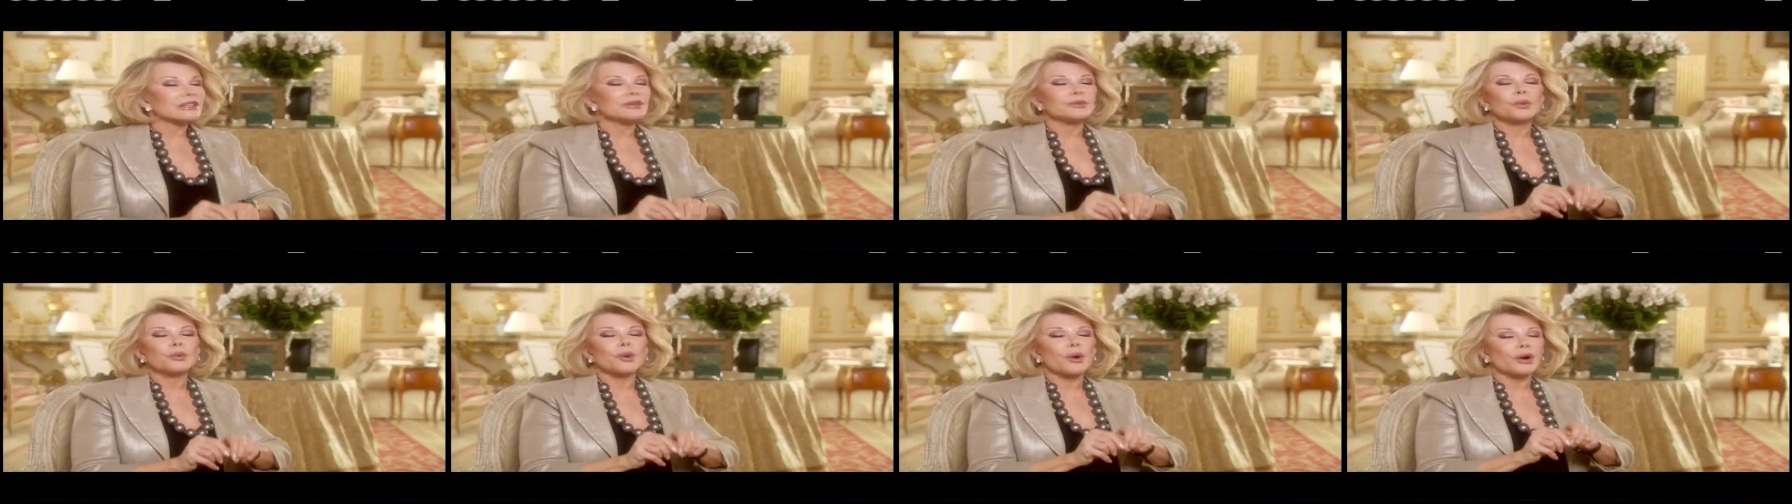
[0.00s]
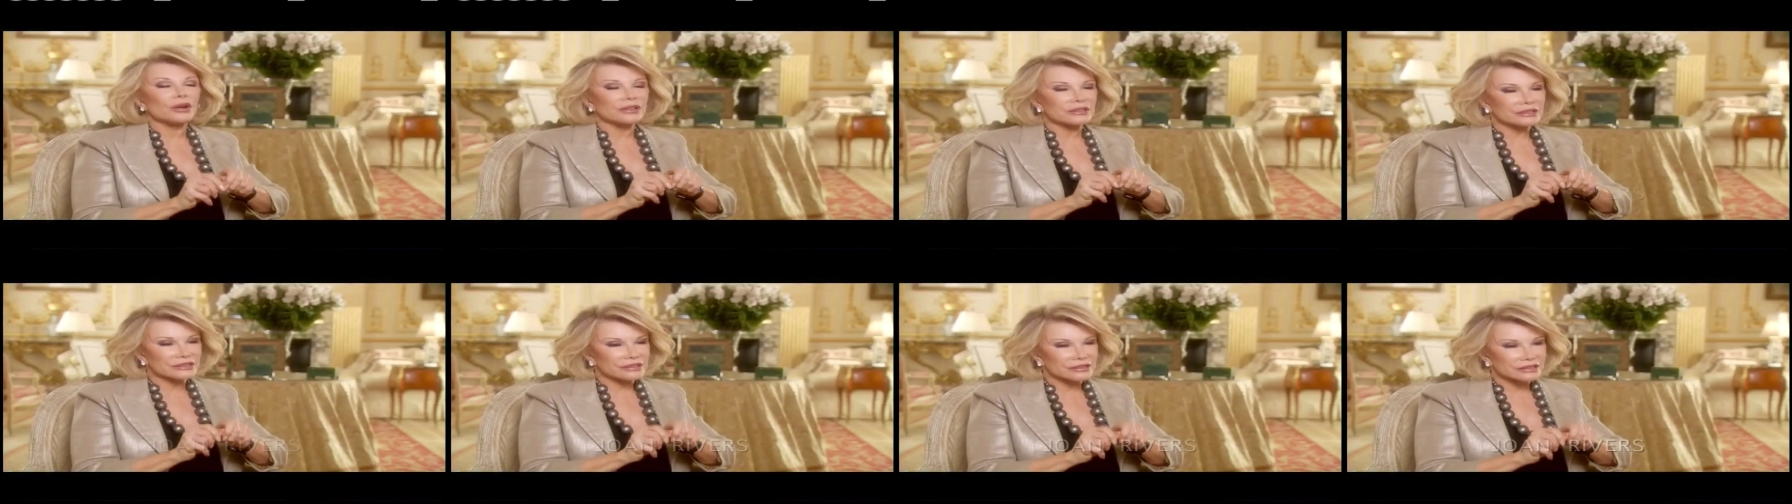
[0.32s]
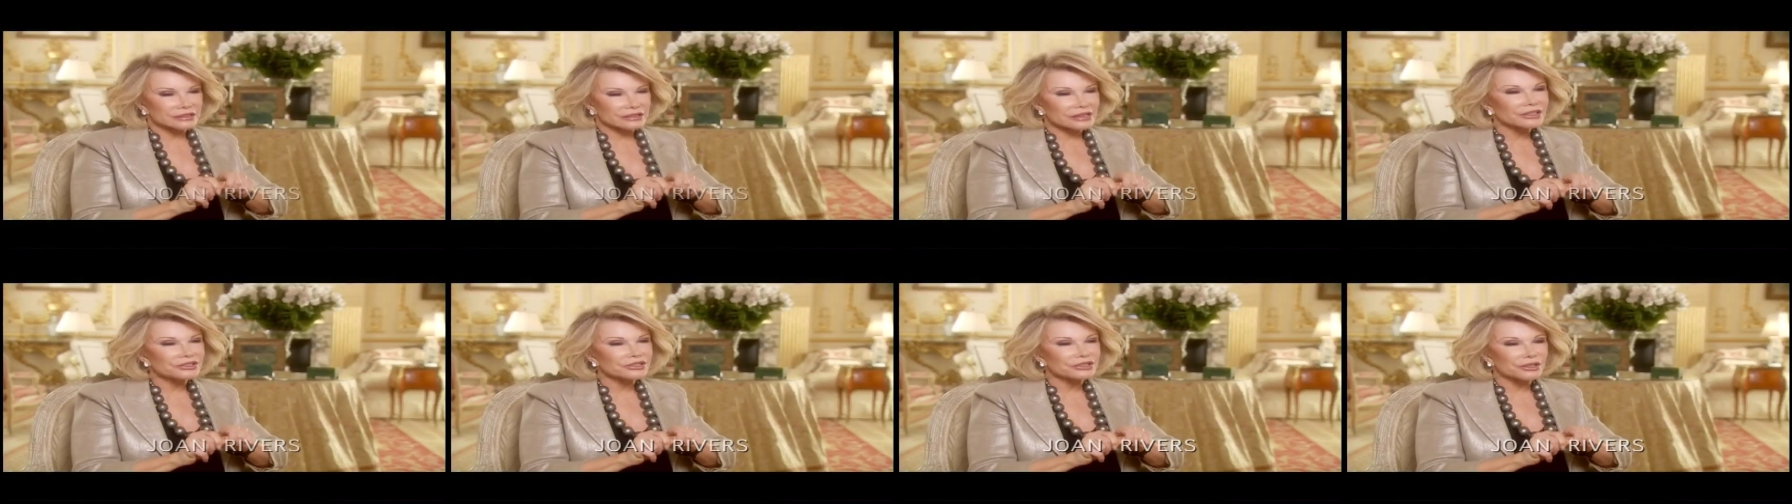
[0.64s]
You walked
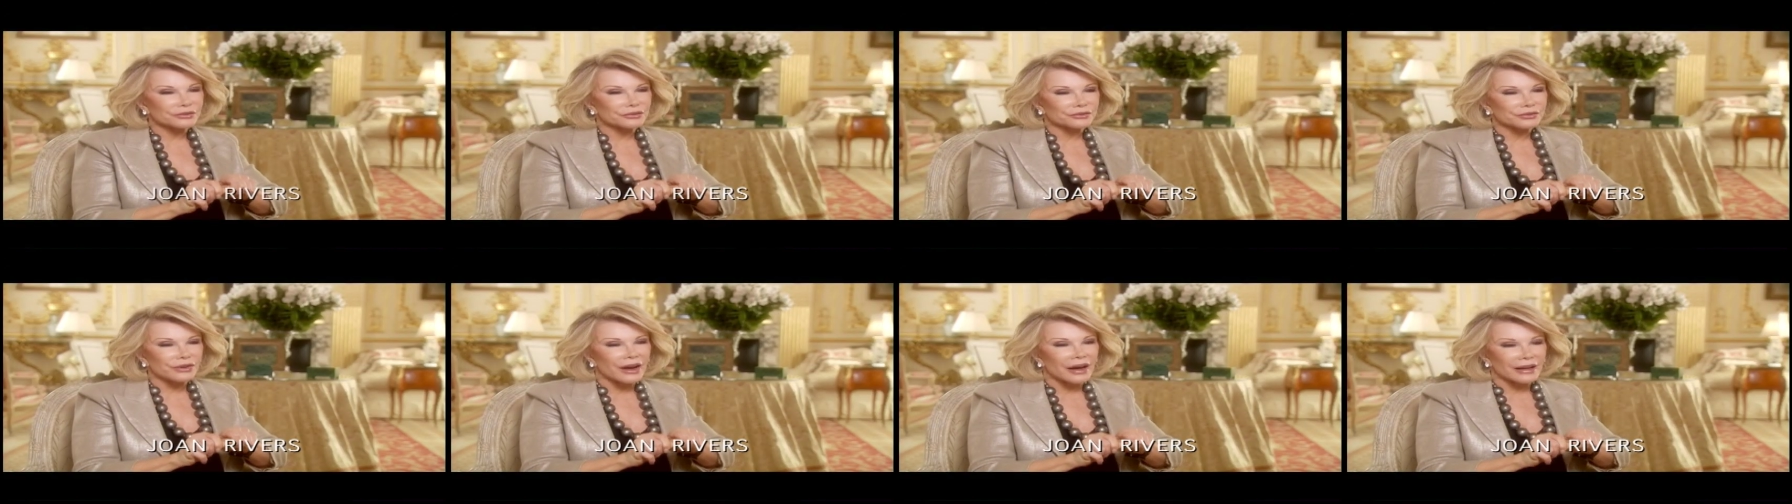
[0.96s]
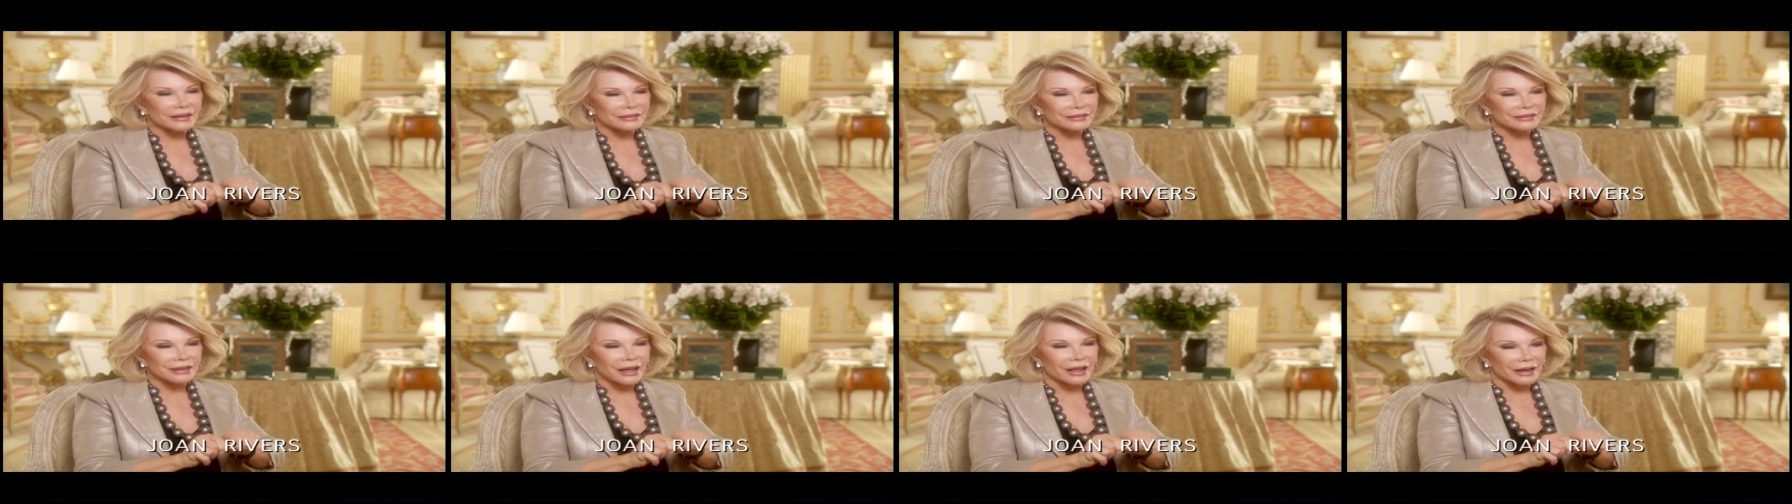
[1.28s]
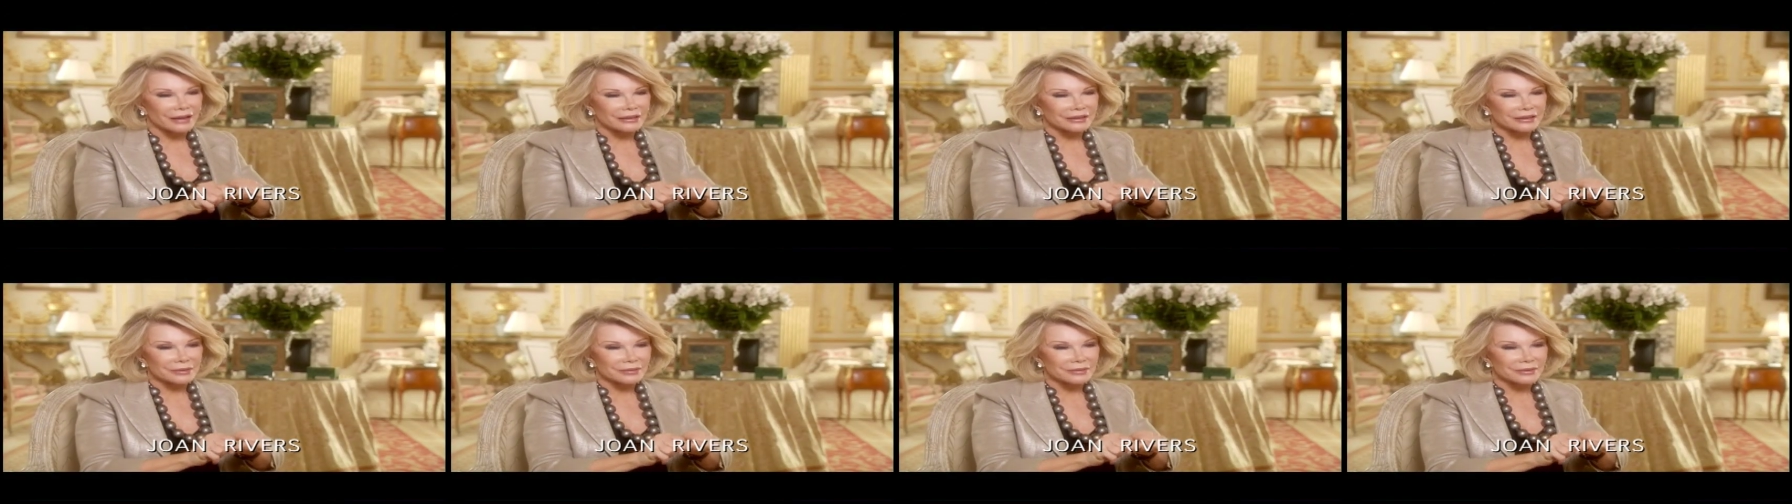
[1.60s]
such a fine
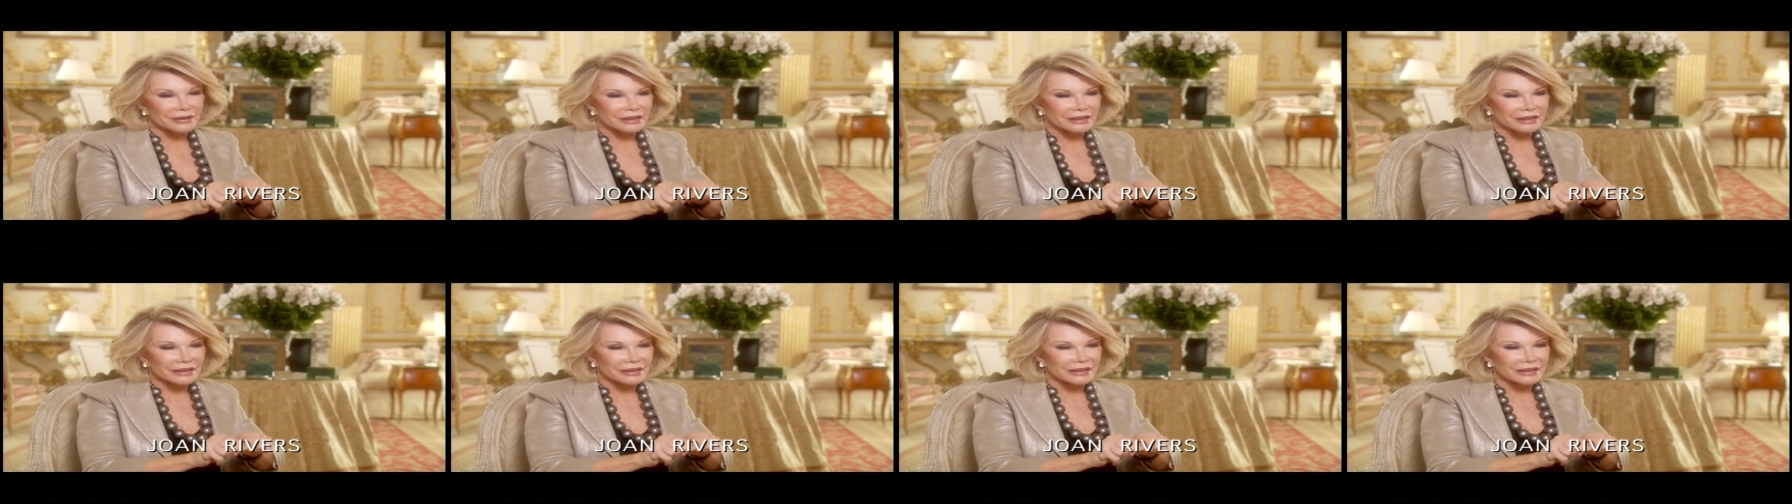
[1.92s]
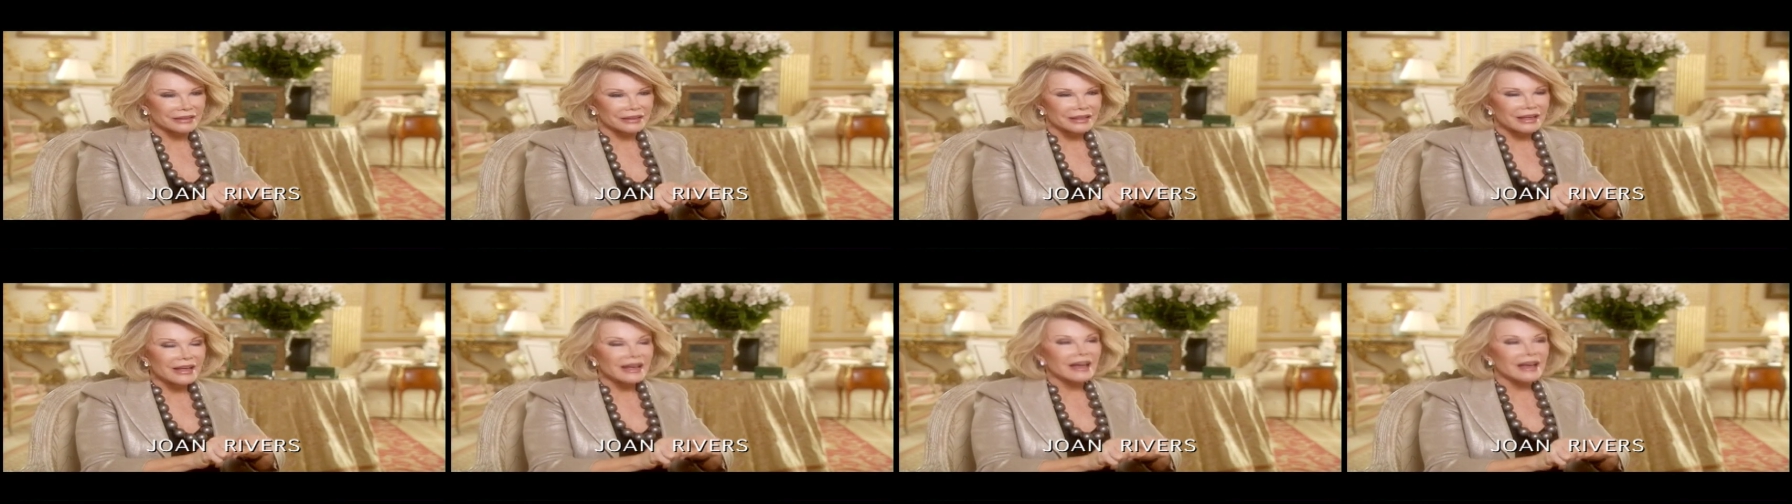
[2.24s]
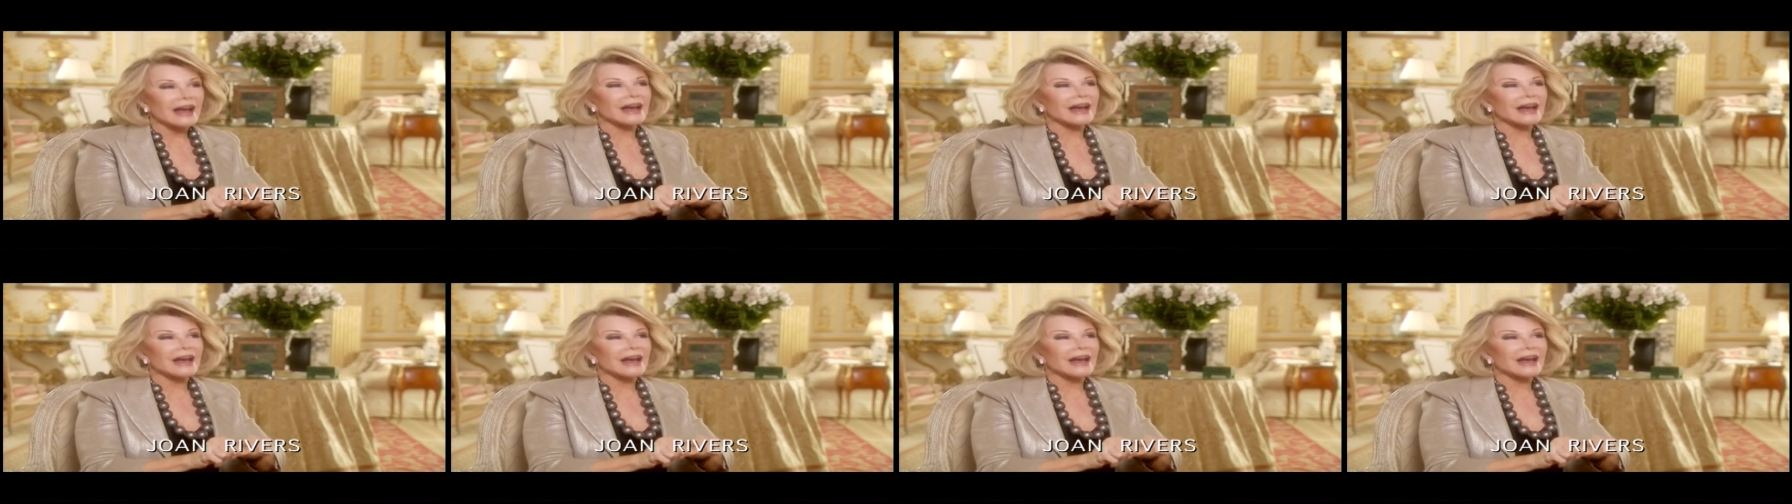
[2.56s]
line in the beginning,